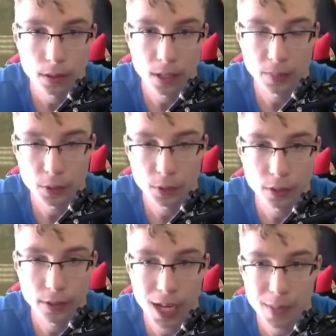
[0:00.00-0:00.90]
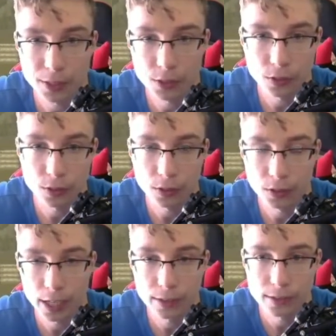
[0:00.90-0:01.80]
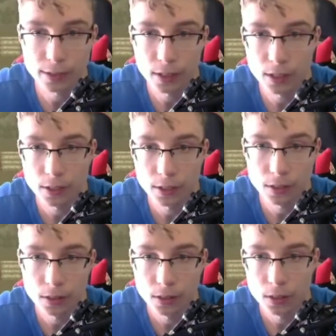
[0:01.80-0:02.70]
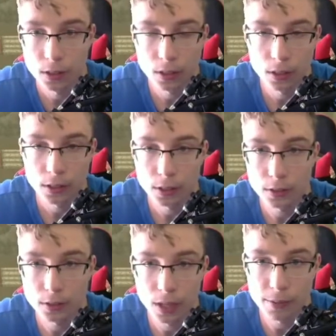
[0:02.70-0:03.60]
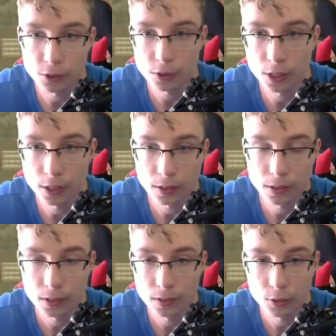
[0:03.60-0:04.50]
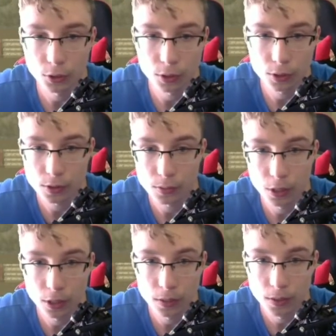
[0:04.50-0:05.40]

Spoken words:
Yeah, good damage onto the Kangaskhan. Good damage onto the Torkoal as well.